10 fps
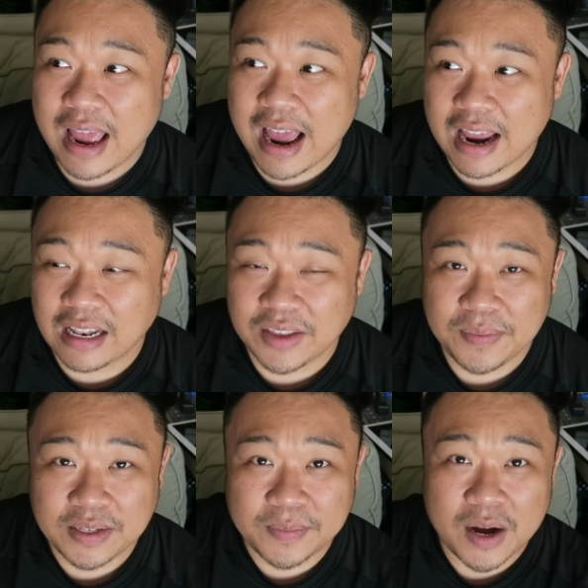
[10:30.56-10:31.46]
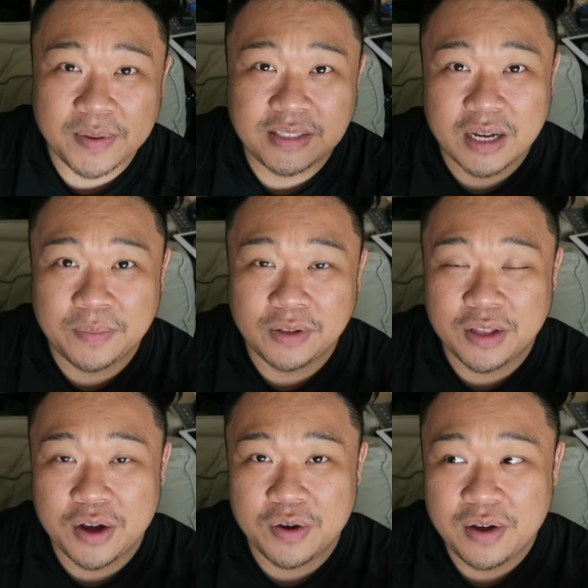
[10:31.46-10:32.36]
and leave me some comments down
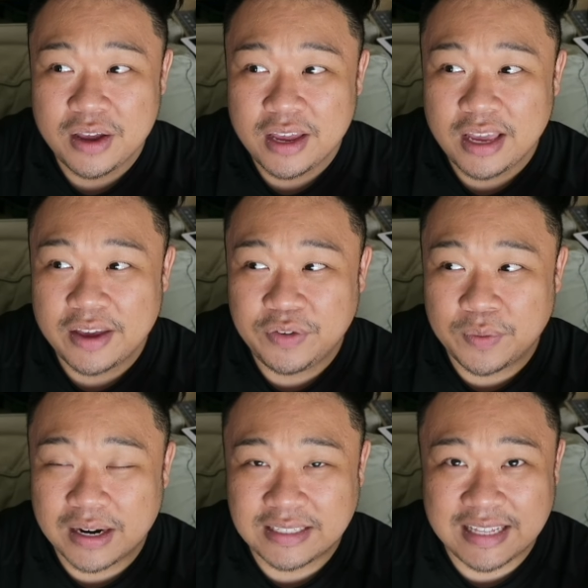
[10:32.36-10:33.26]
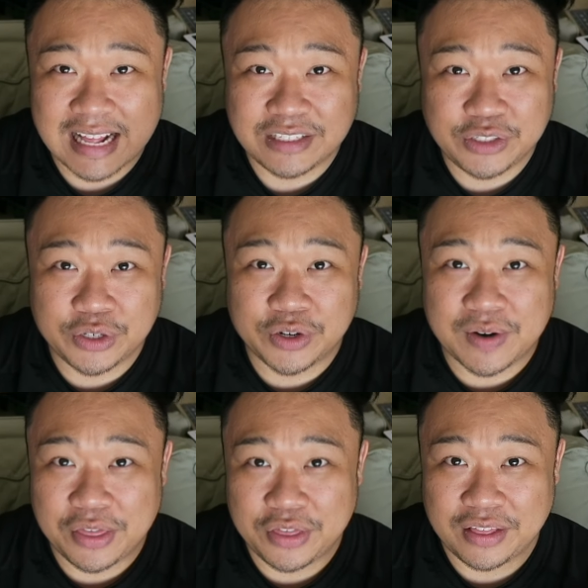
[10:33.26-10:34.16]
below if you want to see that sooner
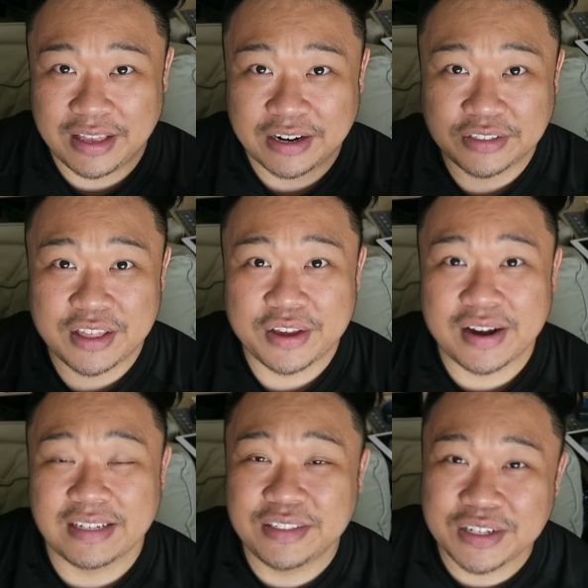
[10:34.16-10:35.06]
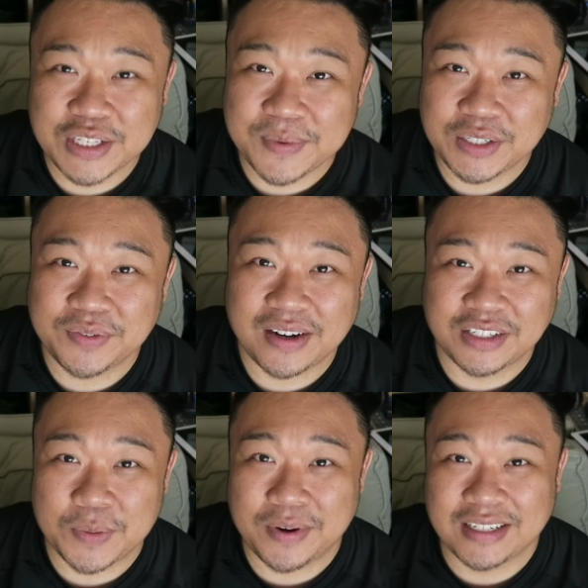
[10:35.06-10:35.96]
rather than later. So thank you guys so, so much for
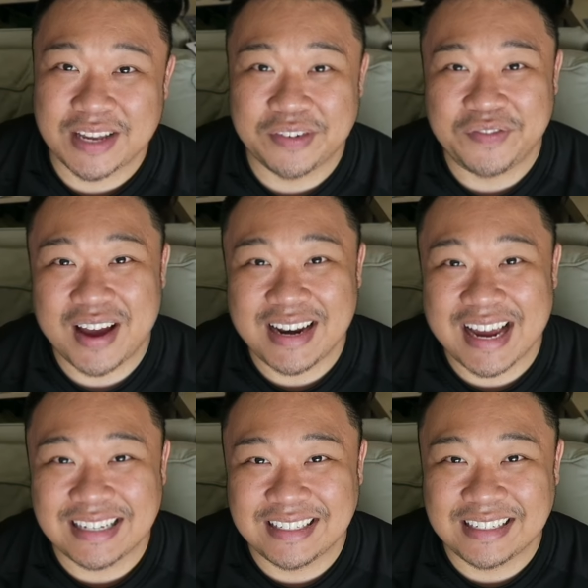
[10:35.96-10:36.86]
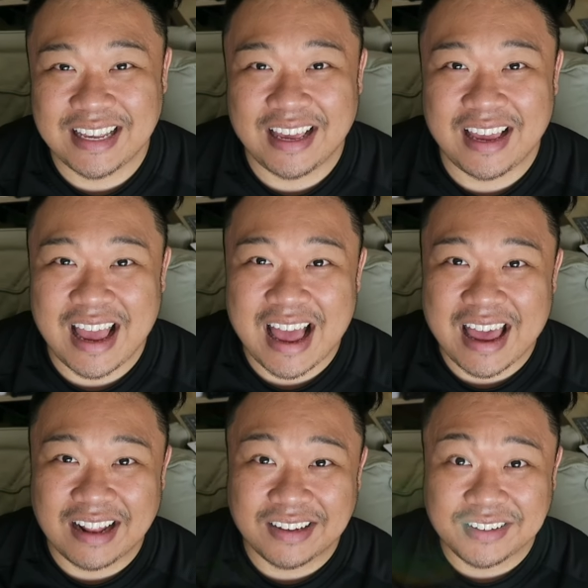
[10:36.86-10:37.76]
watching. Hope you guys have a fantastic day
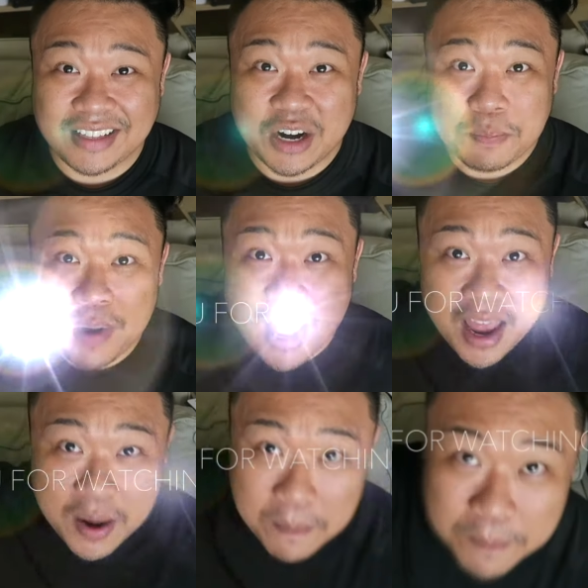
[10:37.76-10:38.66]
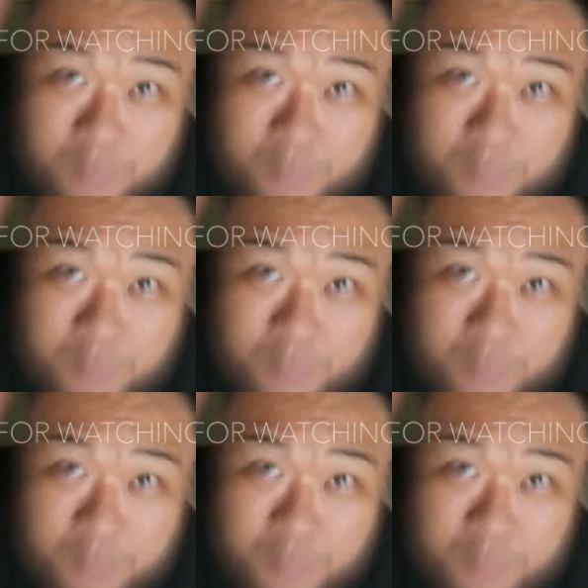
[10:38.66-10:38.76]
and I'll talk to you later. Bye!